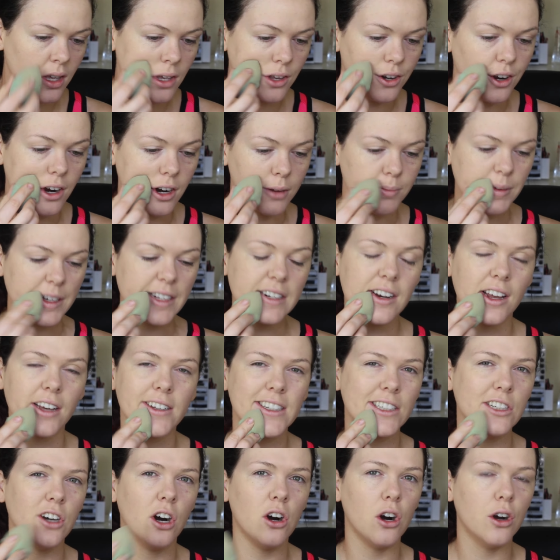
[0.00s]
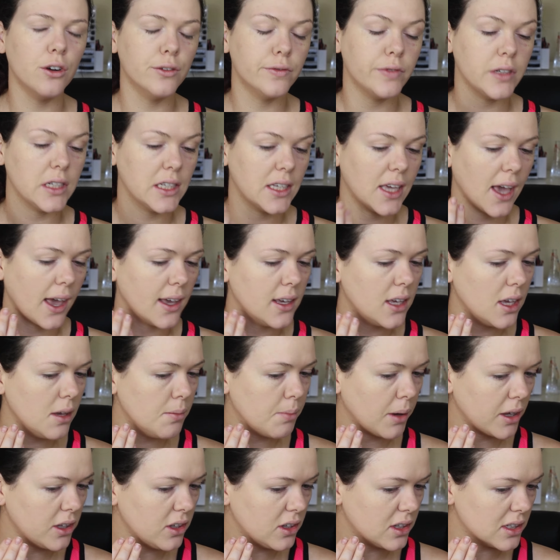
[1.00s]
You know what I mean? Like not overly
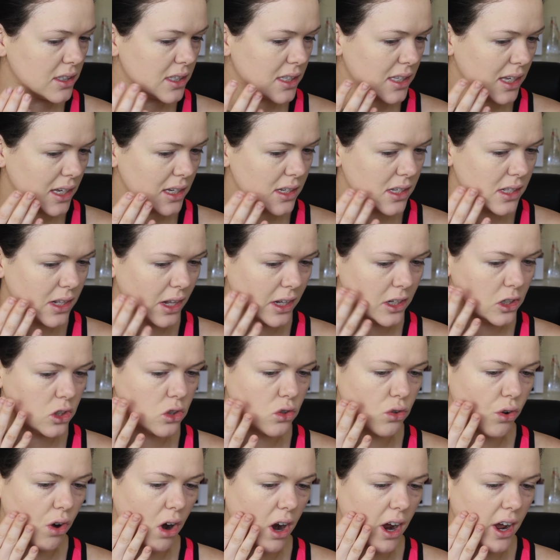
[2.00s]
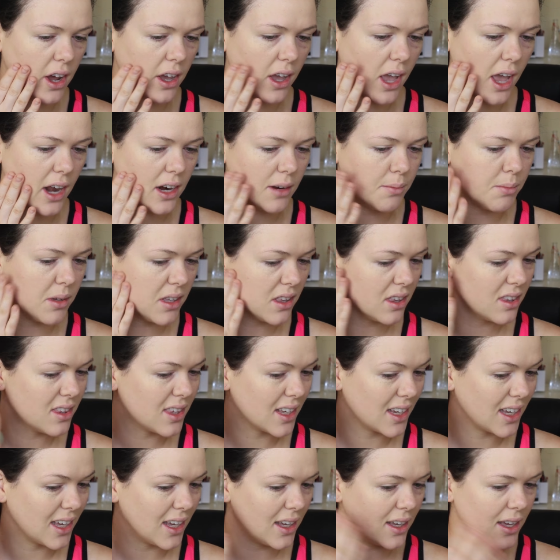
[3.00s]
cakey, but you can see it's like dry and a bit
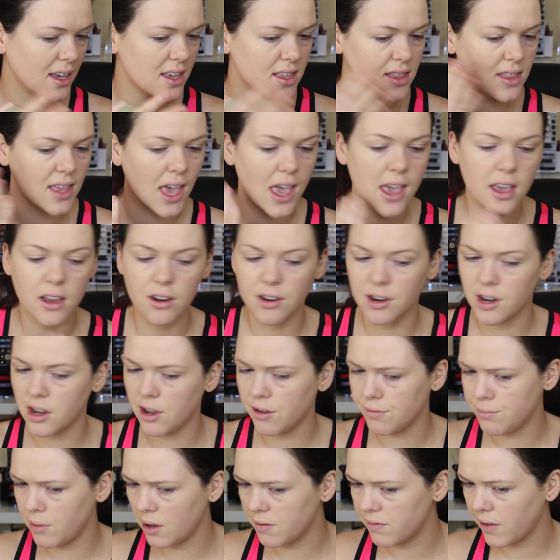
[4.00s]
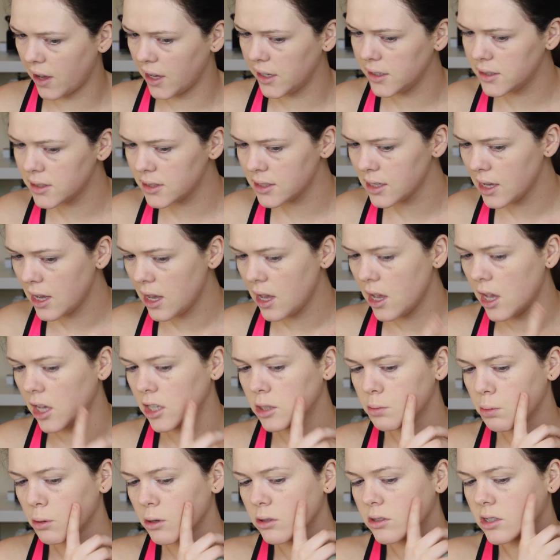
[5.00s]
thicker in that area of my face,
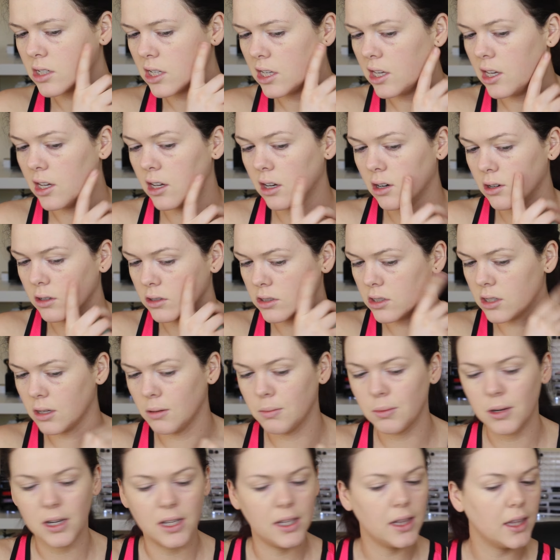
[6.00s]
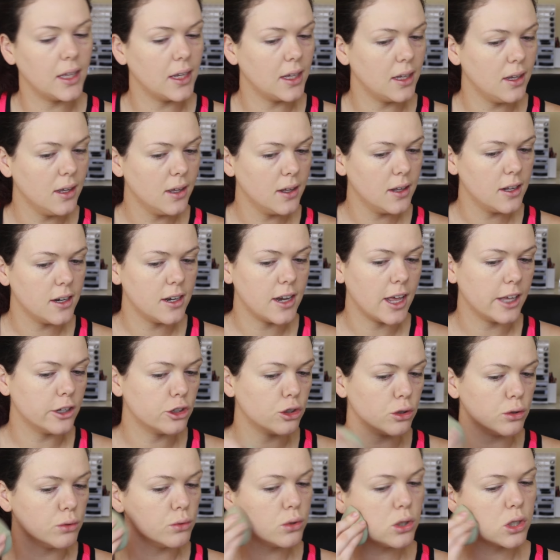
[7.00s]
as opposed to here it looks completely
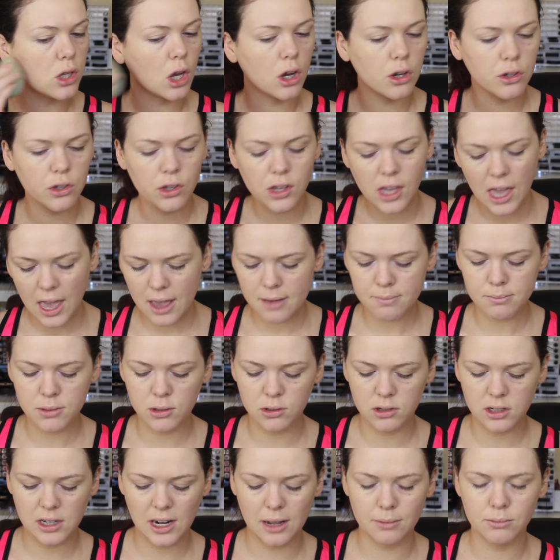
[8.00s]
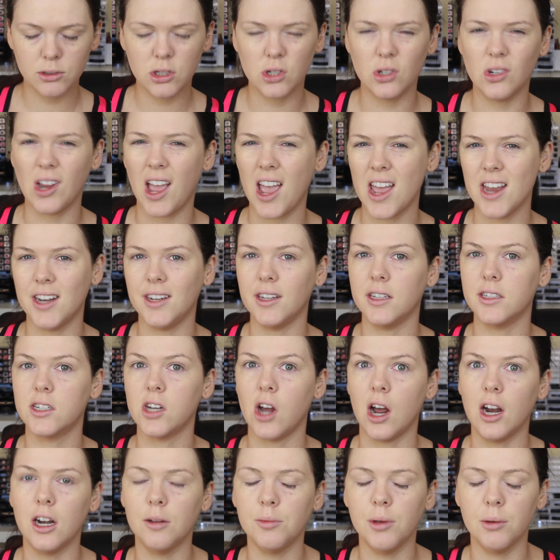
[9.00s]
natural. So you can build it up to add a
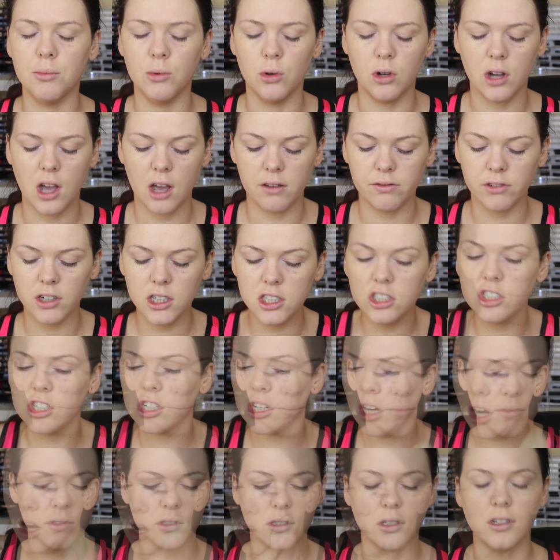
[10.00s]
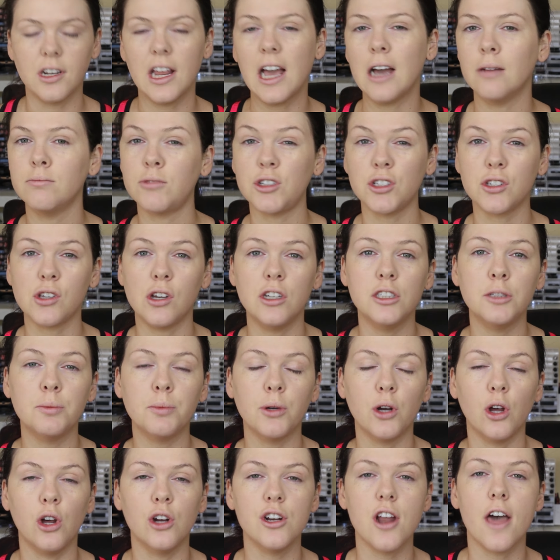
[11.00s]
tiny bit more coverage. So now I'm just going to
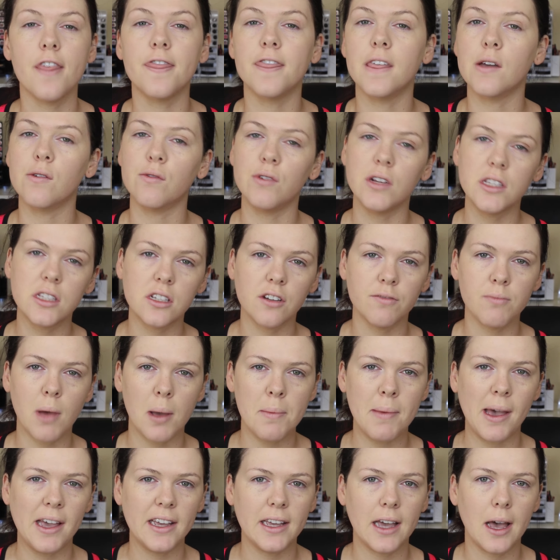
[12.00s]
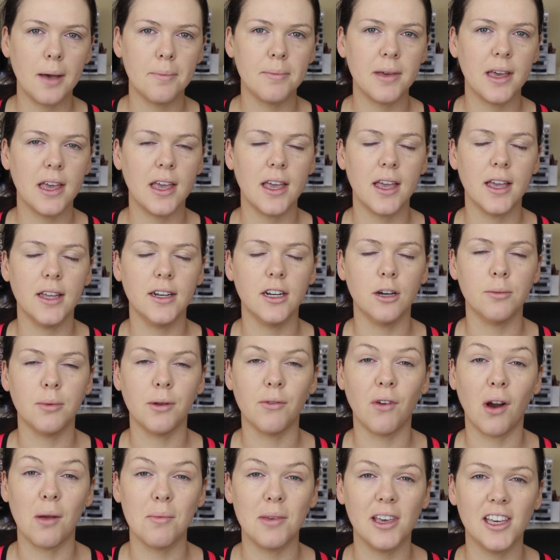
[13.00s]
put on the rest of my makeup and I'll
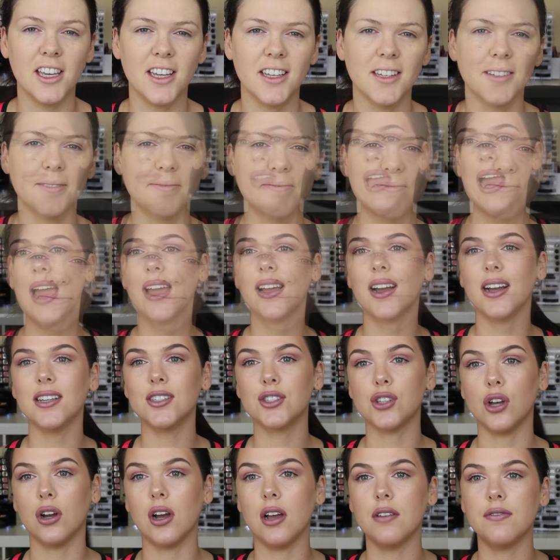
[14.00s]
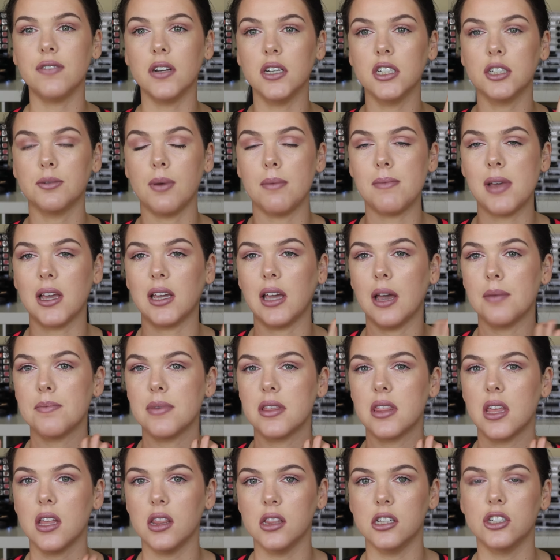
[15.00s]
be right back. Hey guys, so I finished my makeup
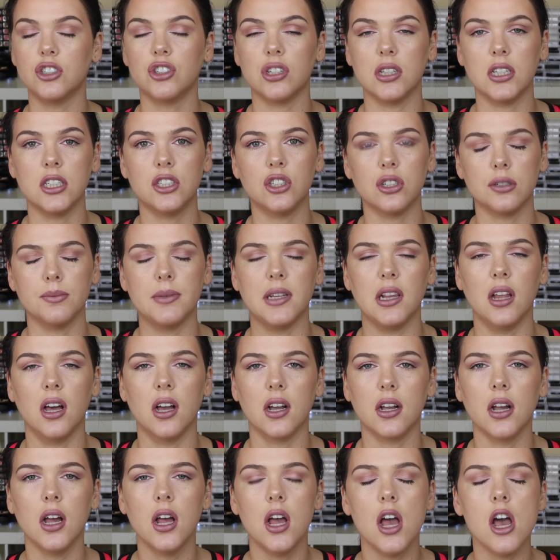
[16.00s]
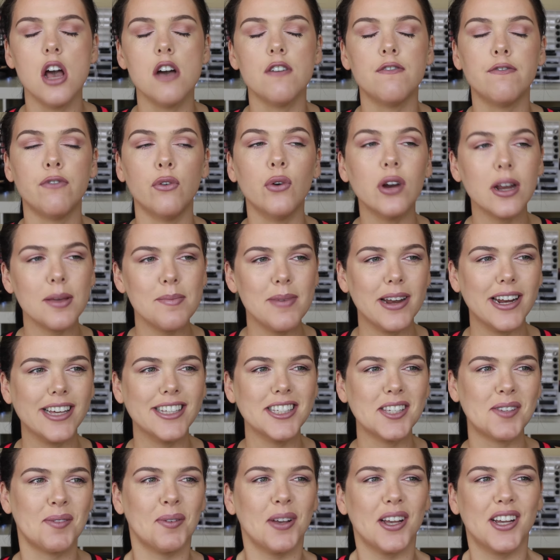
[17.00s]
and that literally took me like 40
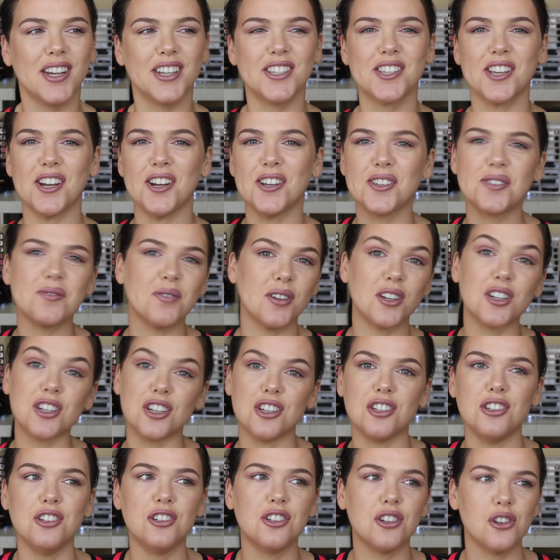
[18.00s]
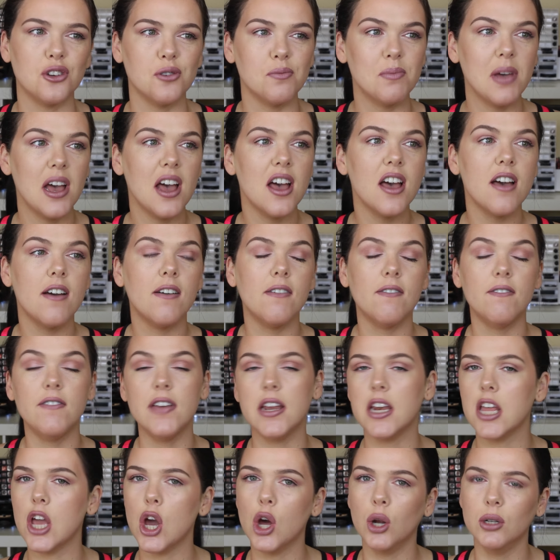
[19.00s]
minutes because I was watching YouTube
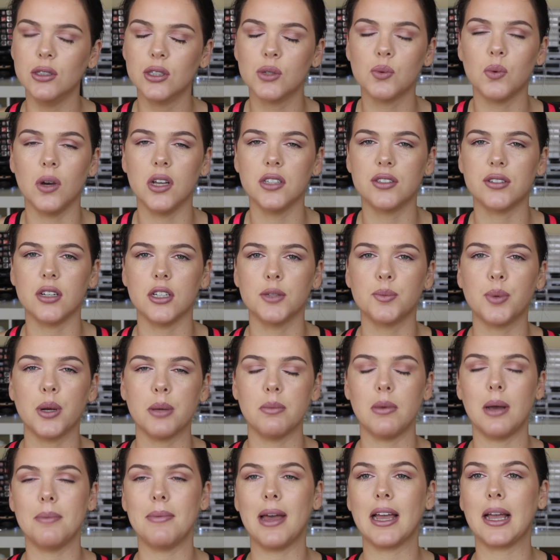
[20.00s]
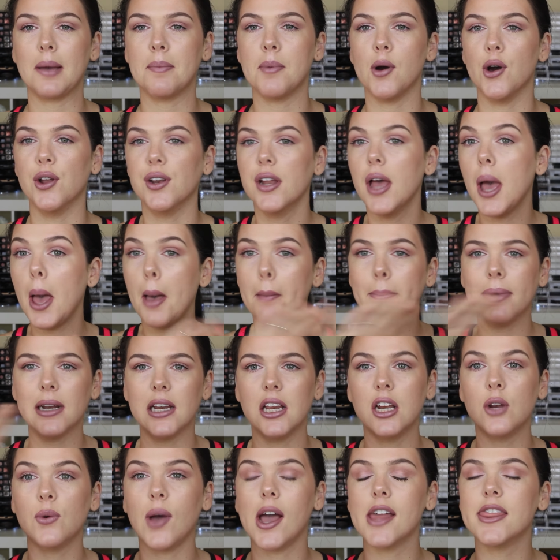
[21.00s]
videos whilst I was putting my makeup on. But
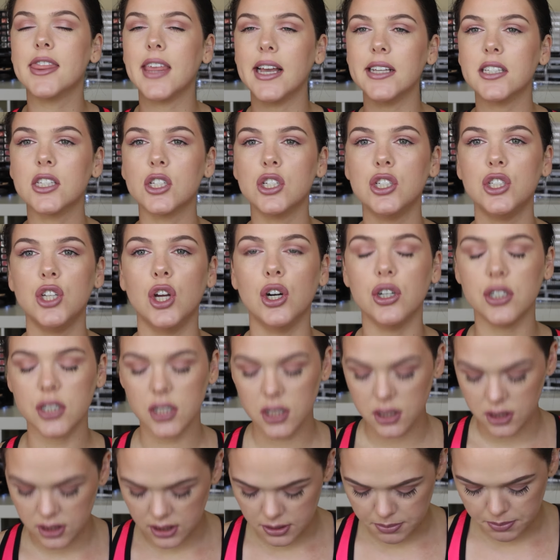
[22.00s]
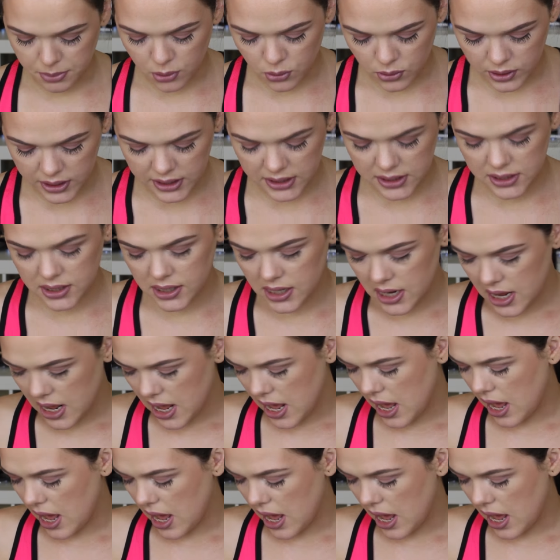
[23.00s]
anyway, that's not the point.